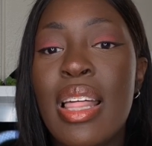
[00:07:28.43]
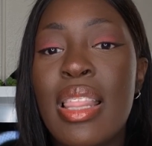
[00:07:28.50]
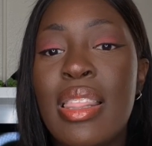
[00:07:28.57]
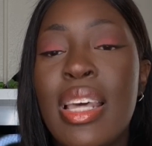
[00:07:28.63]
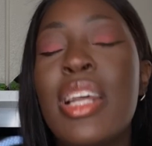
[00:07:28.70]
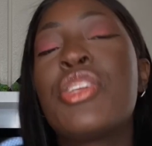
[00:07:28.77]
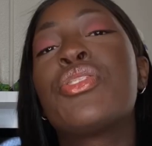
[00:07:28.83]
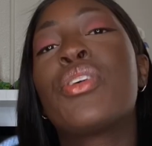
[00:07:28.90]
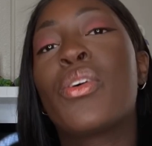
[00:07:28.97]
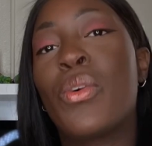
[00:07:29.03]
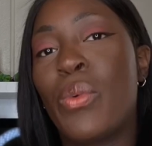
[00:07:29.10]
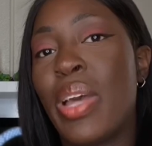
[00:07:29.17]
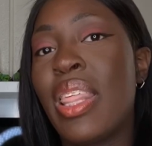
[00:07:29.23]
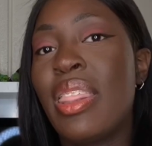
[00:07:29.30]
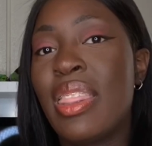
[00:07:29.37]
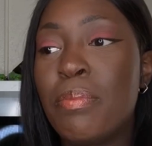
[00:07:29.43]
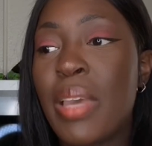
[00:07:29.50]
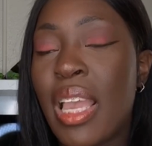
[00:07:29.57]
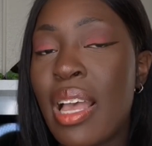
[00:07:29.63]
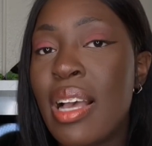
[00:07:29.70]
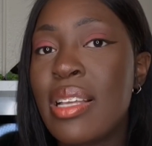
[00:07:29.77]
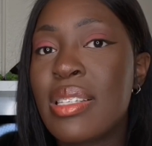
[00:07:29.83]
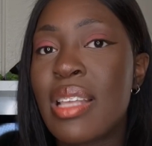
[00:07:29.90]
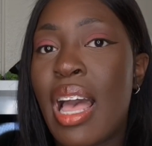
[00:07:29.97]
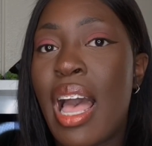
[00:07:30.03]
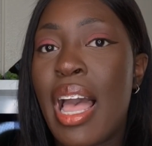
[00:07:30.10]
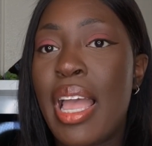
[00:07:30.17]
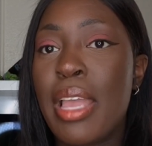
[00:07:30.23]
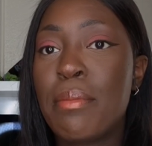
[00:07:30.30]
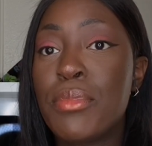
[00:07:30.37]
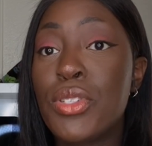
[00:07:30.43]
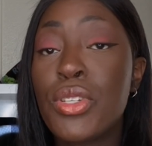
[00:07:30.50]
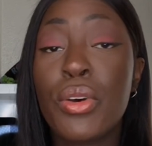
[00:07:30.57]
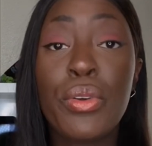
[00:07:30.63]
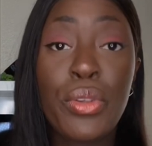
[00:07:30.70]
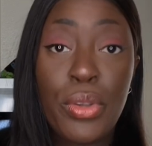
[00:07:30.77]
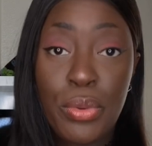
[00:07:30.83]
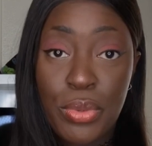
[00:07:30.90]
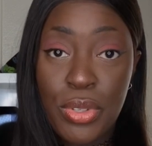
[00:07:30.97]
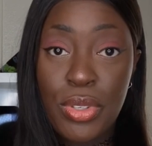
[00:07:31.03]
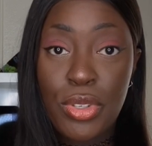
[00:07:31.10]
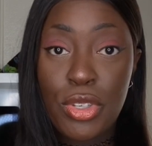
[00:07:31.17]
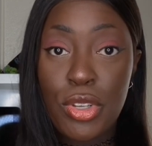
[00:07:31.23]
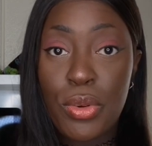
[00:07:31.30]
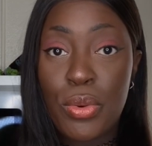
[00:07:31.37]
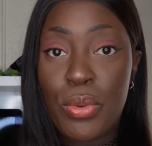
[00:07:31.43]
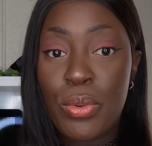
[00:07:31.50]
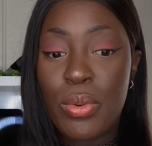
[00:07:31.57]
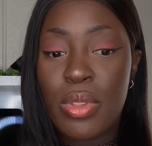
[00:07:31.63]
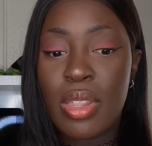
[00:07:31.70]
that I struggle with because I am so used to